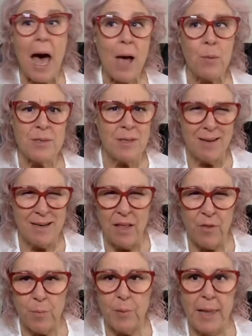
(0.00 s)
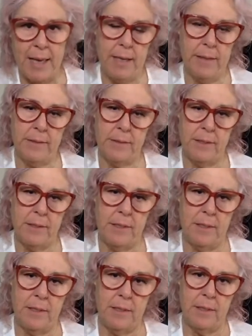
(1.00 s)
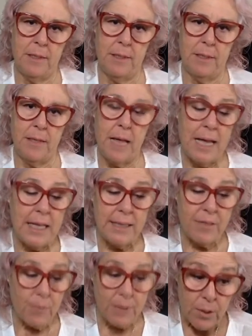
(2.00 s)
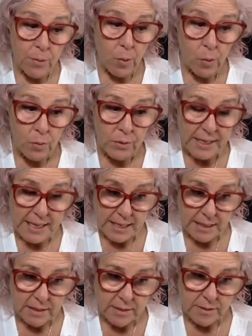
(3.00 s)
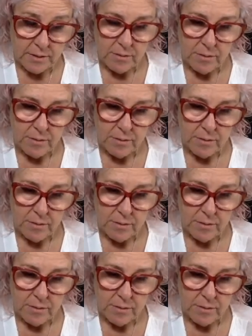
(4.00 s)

I was on another planet. I had 3-year-old kids.